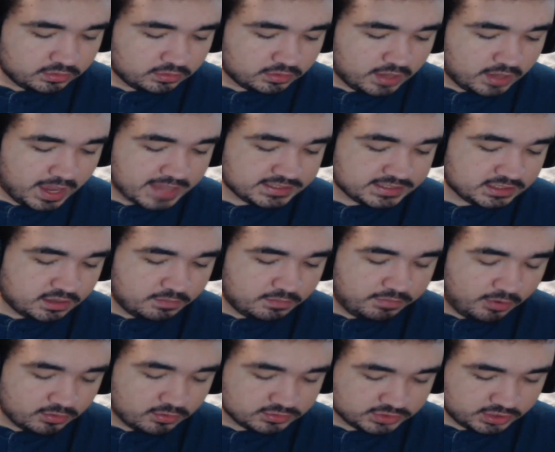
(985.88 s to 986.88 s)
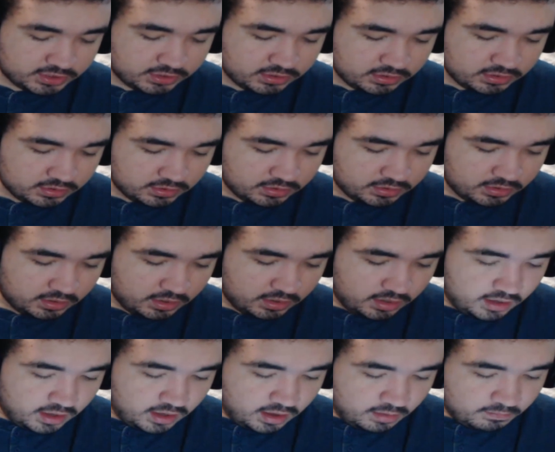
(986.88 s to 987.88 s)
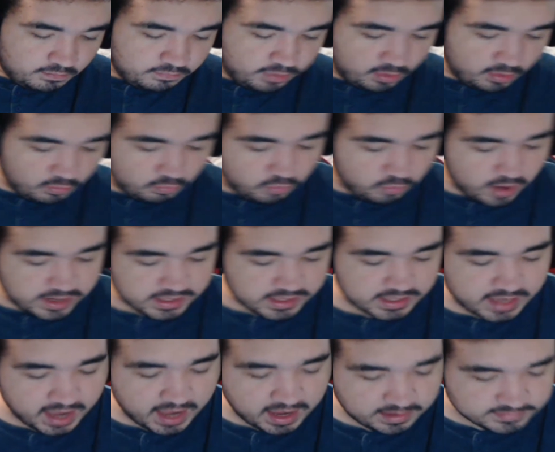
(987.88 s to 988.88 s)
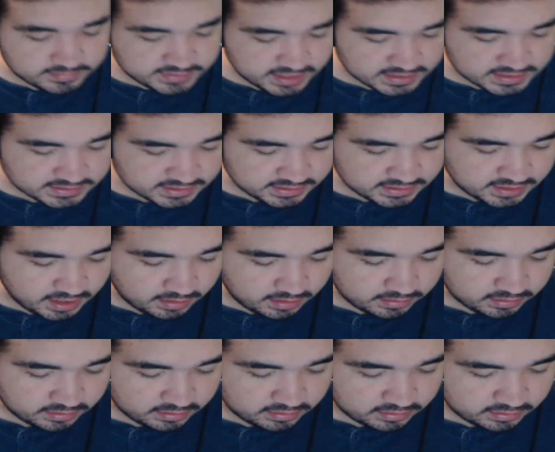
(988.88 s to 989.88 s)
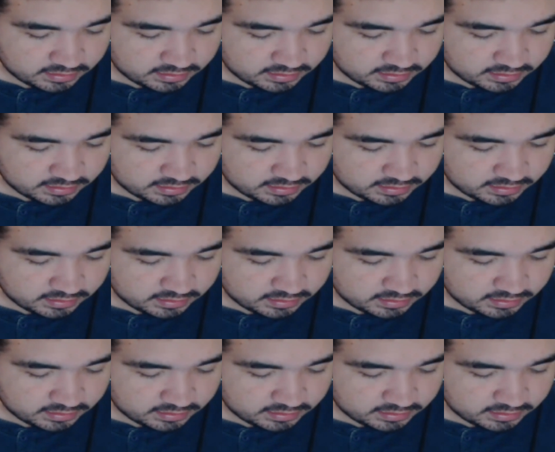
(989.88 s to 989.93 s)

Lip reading: as a composer, but what games has he done?